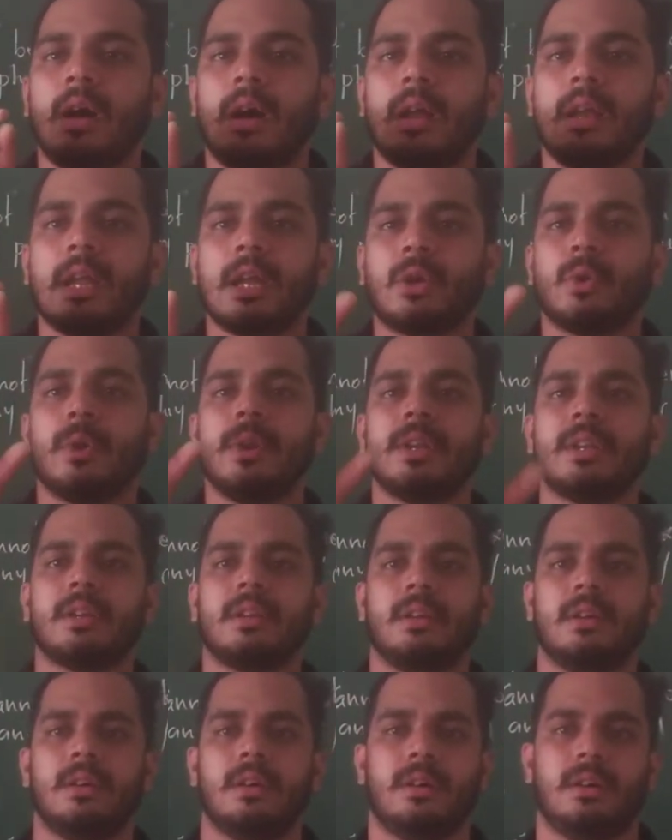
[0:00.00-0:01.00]
liquid
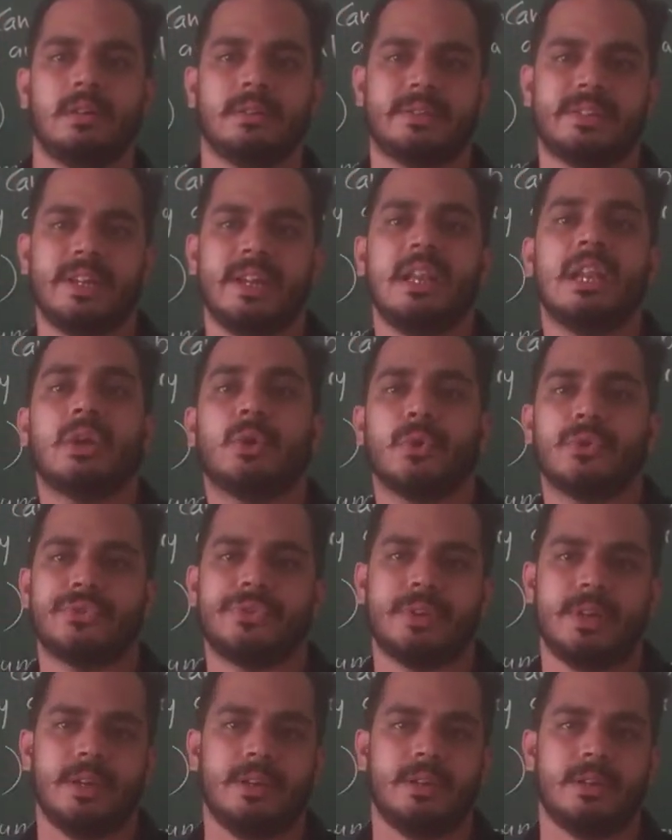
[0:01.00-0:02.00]

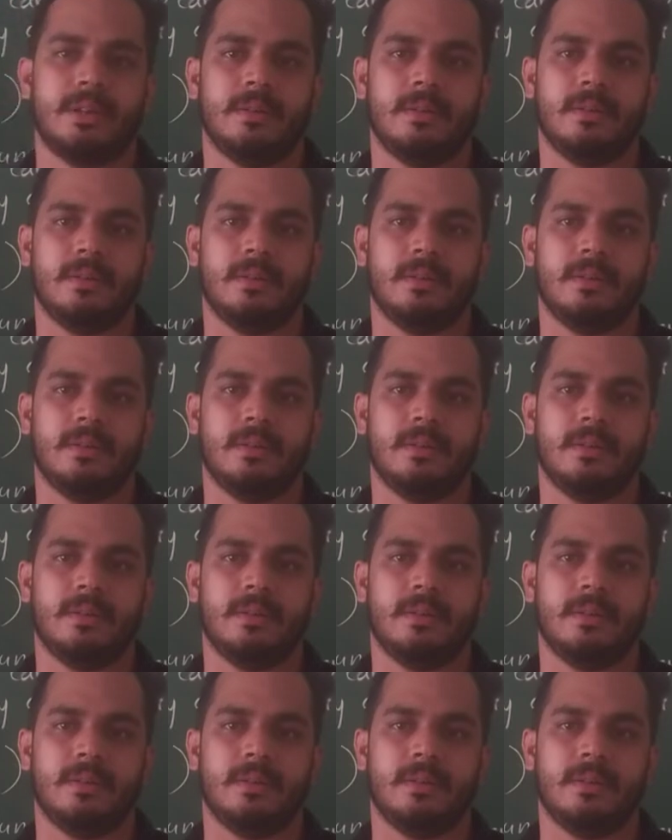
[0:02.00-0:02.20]
state.